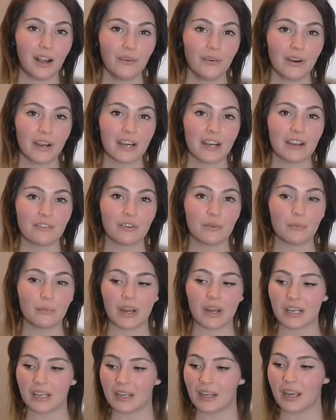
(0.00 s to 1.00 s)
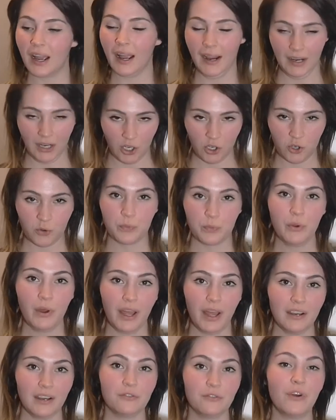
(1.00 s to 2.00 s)
Alright everybody, I hope you
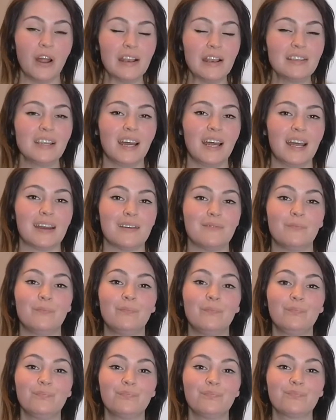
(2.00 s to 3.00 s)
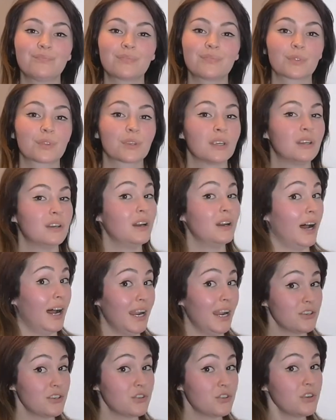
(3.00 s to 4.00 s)
had a fun time.
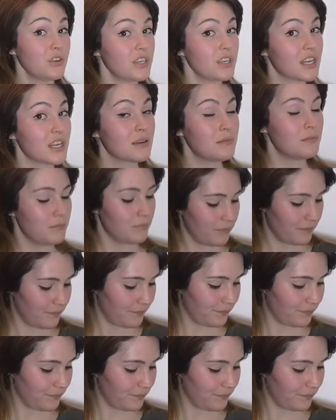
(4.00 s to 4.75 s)
I sure did.